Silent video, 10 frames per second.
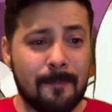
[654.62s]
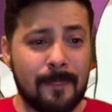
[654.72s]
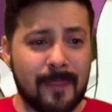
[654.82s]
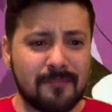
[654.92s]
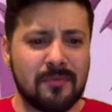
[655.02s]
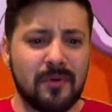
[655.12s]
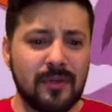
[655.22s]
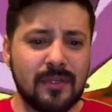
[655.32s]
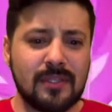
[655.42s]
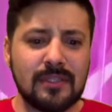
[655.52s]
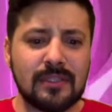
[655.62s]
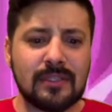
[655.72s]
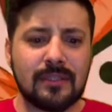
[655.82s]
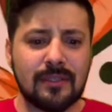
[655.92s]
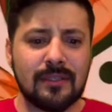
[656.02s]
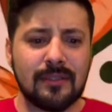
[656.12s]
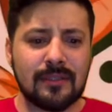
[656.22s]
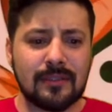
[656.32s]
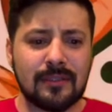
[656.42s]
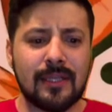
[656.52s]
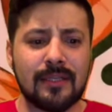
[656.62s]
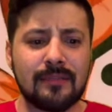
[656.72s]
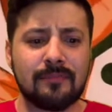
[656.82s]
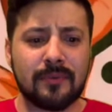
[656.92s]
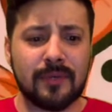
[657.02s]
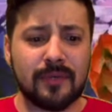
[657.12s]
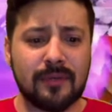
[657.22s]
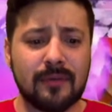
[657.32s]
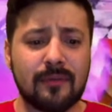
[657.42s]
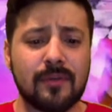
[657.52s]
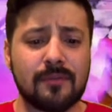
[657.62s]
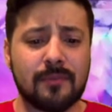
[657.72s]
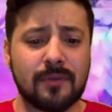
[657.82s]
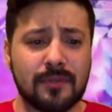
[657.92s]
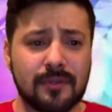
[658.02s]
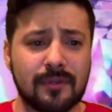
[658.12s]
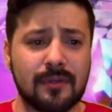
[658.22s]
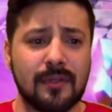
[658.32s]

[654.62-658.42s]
That's pretty good. That is pretty good. Once per turn.